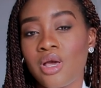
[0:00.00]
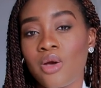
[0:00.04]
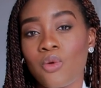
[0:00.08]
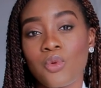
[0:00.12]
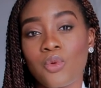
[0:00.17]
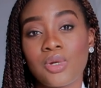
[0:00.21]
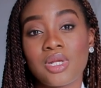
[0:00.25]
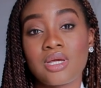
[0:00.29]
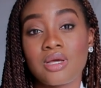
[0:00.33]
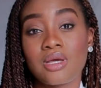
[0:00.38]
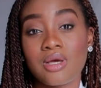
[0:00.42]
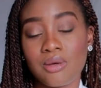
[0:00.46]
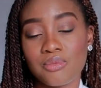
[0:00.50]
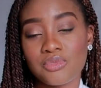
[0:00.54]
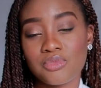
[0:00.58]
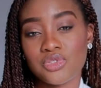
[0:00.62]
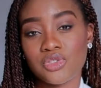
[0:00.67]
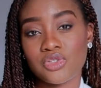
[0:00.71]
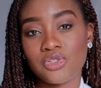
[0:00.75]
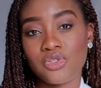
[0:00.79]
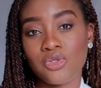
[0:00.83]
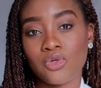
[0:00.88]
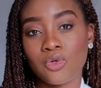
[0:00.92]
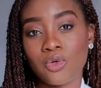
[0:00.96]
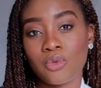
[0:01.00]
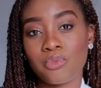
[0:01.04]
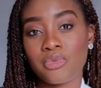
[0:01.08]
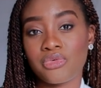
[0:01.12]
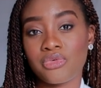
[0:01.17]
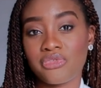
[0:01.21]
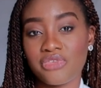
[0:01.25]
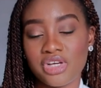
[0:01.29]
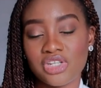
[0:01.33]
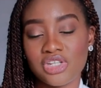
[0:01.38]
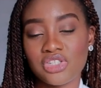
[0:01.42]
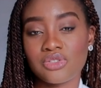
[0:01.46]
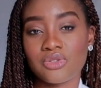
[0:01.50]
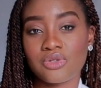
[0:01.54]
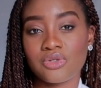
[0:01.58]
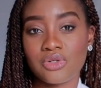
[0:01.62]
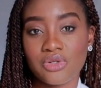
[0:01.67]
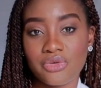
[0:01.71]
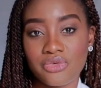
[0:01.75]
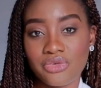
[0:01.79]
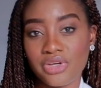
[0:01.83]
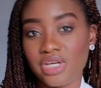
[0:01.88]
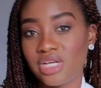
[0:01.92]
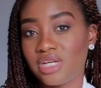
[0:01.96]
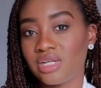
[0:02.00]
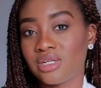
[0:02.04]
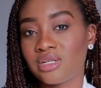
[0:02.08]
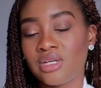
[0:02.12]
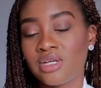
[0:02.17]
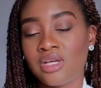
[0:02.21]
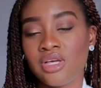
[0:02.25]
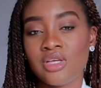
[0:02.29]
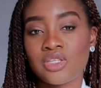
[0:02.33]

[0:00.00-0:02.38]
when it comes to your professional career.